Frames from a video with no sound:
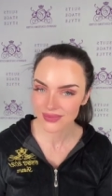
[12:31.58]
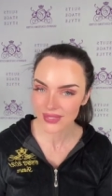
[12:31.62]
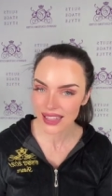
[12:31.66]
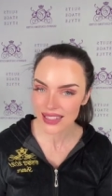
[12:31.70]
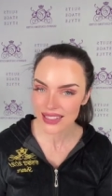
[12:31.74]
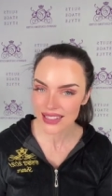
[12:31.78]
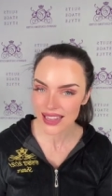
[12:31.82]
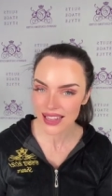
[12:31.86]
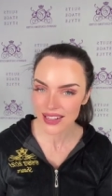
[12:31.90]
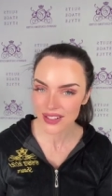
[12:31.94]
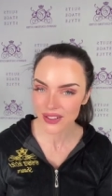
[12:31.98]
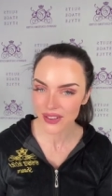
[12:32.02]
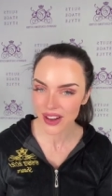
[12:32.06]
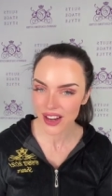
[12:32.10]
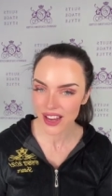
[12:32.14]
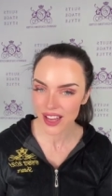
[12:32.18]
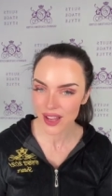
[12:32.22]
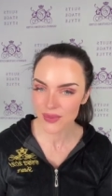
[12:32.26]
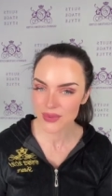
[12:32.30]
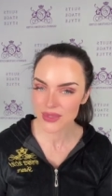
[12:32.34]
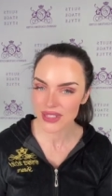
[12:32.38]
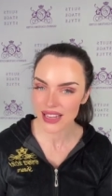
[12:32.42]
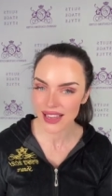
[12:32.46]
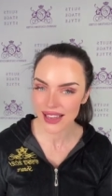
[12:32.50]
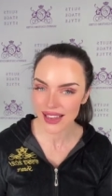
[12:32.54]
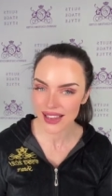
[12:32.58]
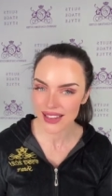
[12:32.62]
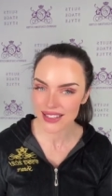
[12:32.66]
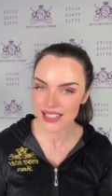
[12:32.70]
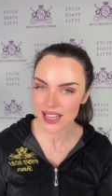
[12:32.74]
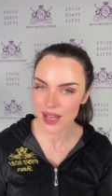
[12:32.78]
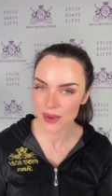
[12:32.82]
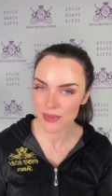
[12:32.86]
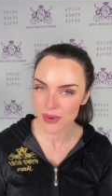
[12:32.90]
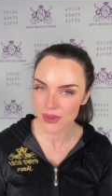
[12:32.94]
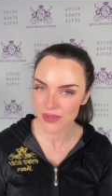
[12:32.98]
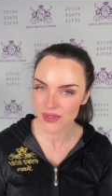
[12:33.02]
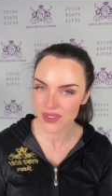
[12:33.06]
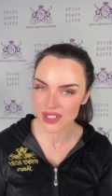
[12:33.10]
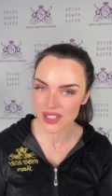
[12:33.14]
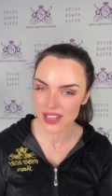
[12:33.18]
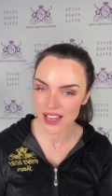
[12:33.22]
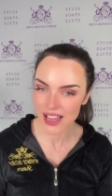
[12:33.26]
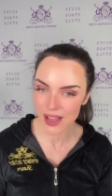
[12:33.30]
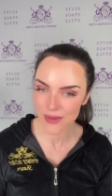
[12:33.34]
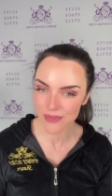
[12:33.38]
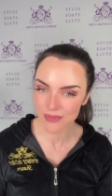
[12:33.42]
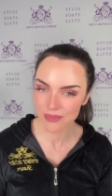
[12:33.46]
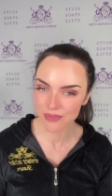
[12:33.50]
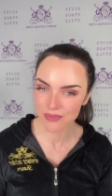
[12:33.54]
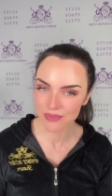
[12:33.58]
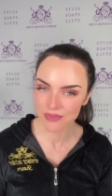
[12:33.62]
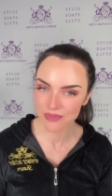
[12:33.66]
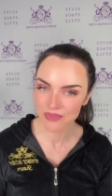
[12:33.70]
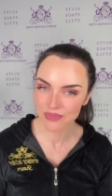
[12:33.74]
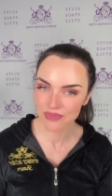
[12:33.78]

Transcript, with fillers: That ten grams adds up over time,